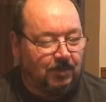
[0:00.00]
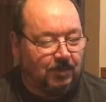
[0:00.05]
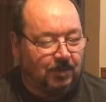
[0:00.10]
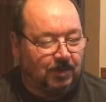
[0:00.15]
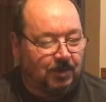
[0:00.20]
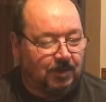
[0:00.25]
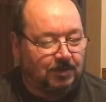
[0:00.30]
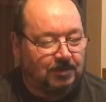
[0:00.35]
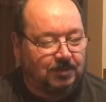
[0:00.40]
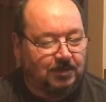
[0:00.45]

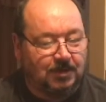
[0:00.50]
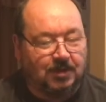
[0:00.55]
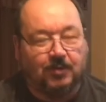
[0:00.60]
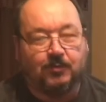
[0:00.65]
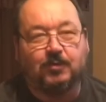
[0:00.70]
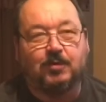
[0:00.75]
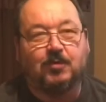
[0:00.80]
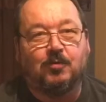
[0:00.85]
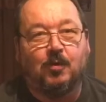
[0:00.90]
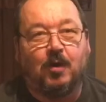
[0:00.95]
it's going
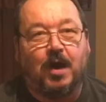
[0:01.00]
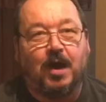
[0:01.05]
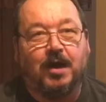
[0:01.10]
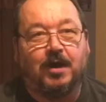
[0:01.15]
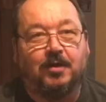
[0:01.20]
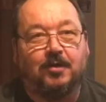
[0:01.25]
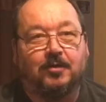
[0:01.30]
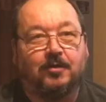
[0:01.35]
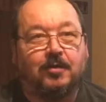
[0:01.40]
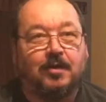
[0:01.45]
to
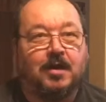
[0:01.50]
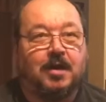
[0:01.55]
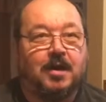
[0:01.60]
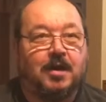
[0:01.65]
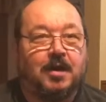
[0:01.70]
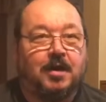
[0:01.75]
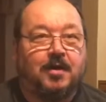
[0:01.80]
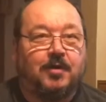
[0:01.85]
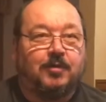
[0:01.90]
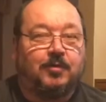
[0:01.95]
require
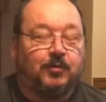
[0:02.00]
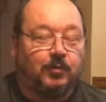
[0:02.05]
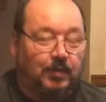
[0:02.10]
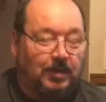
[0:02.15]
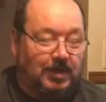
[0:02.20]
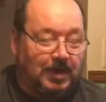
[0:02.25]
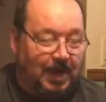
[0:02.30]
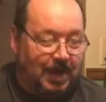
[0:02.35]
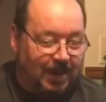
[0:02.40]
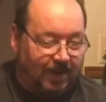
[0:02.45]

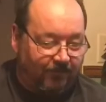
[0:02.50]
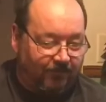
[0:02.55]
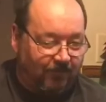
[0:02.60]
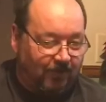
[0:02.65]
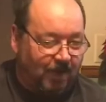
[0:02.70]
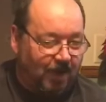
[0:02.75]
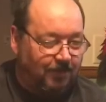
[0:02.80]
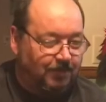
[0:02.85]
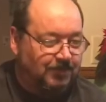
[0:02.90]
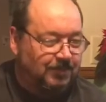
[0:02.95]

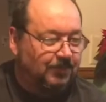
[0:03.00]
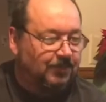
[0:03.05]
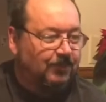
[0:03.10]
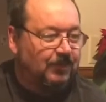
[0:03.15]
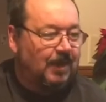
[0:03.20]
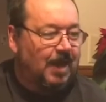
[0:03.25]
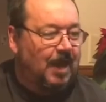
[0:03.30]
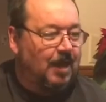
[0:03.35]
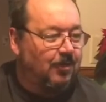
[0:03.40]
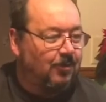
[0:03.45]
3.5 cups of
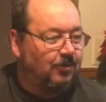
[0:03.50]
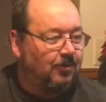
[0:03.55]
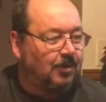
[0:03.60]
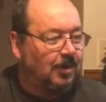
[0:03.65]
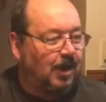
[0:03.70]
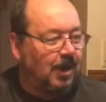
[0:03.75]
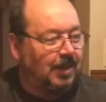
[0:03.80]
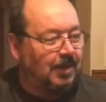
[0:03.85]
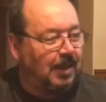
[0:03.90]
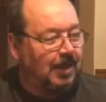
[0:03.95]

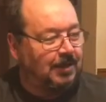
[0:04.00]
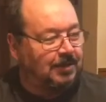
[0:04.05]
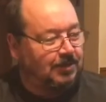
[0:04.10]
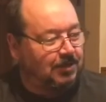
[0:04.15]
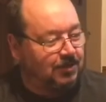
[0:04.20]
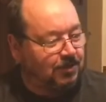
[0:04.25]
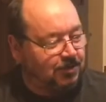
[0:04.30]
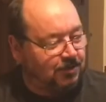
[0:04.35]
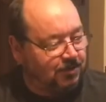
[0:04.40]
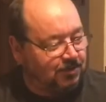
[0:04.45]
flour. I like
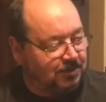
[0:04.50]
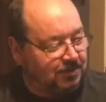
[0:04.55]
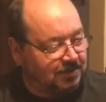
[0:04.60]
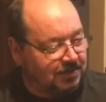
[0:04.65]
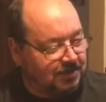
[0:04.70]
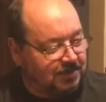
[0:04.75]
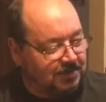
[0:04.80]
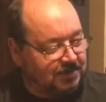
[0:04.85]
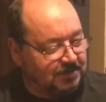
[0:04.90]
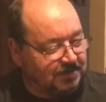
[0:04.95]
to use
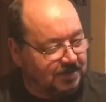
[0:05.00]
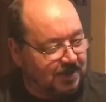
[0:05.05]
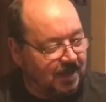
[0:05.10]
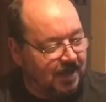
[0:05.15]
this